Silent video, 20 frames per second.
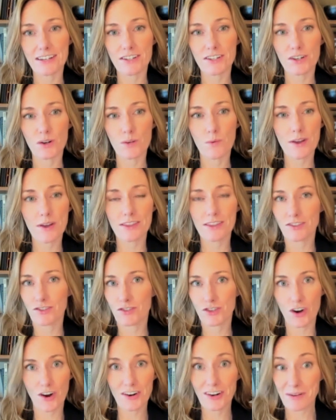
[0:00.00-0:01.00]
you know, what this
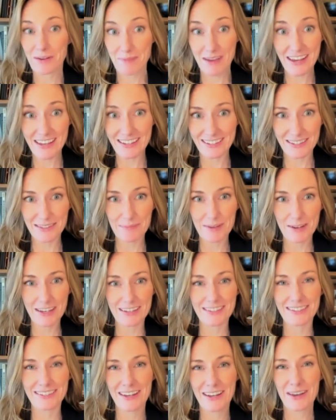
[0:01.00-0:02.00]
jargon means
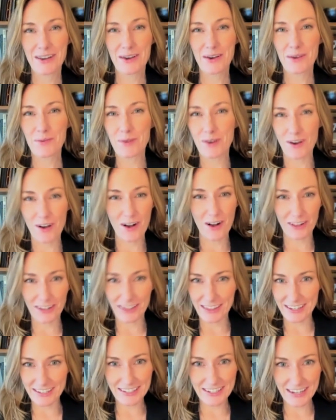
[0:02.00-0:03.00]
because we're all in
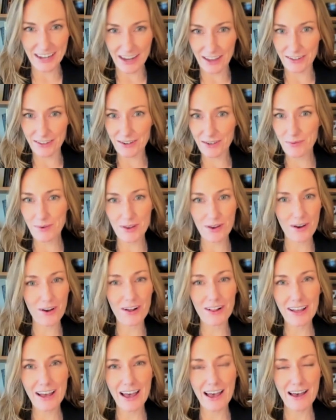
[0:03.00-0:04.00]
this together. We
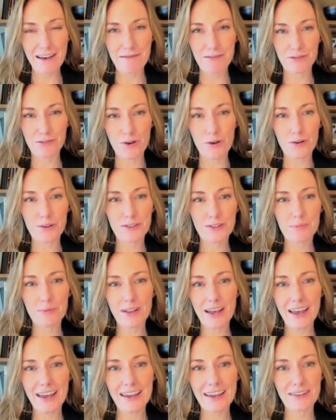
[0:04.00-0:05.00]
all have a role to
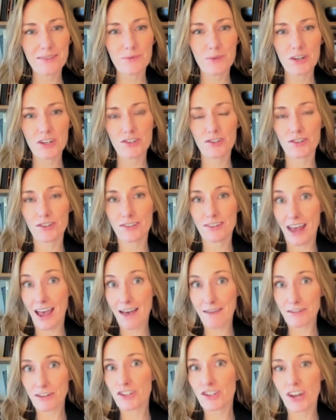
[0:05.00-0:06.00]
play, and we should
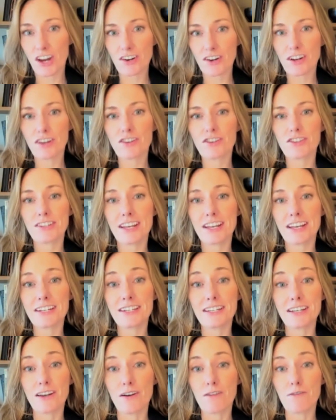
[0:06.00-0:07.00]
have a shared
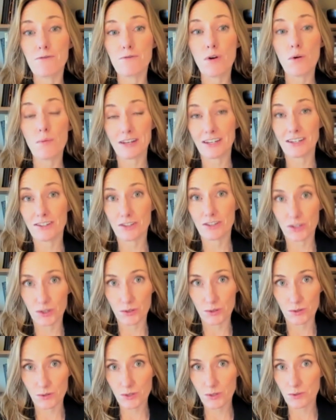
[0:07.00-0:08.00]
understanding of what we need to
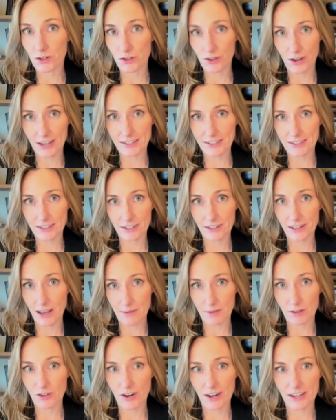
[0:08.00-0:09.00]
do to address the
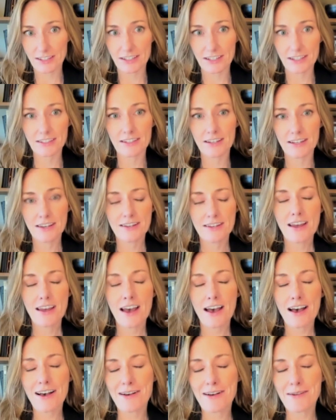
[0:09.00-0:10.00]
climate crisis.
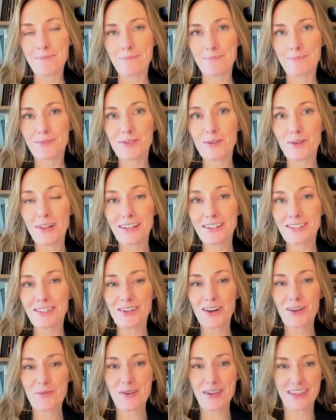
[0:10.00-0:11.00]
Um, so let's
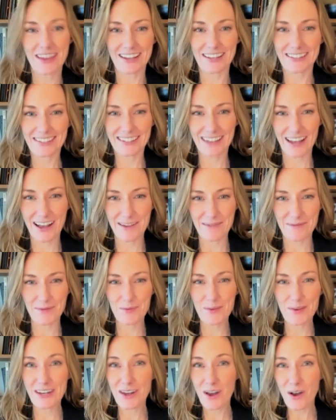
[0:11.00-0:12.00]
start with this. Um,
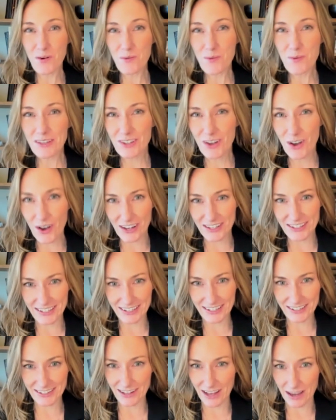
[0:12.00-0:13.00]
we know what's
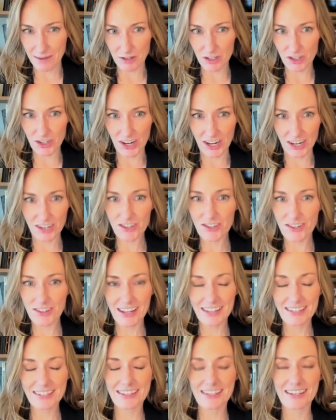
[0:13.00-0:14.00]
causing climate change, and
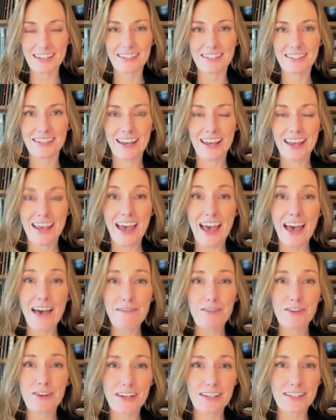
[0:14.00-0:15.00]
that's this
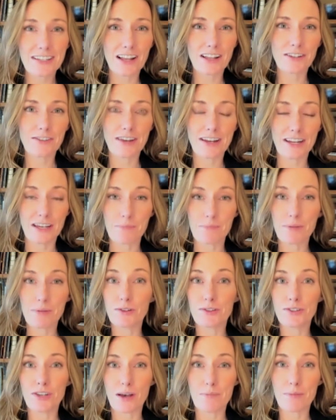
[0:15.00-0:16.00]
ever accelerating
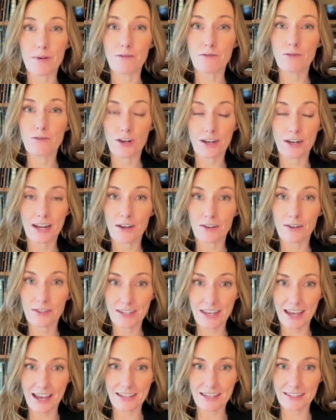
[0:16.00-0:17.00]
buildup of greenhouse
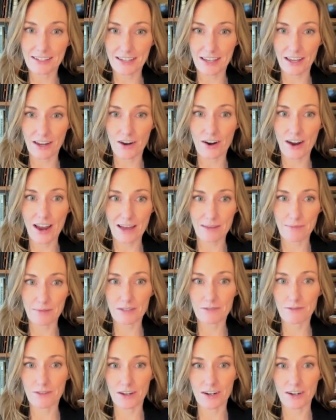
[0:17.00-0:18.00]
gases in our
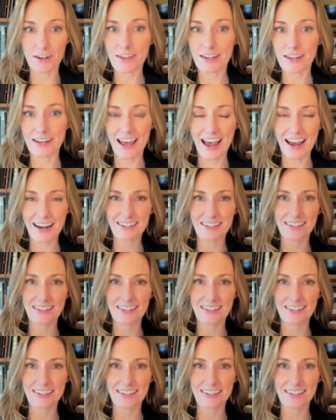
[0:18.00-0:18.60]
atmosphere that act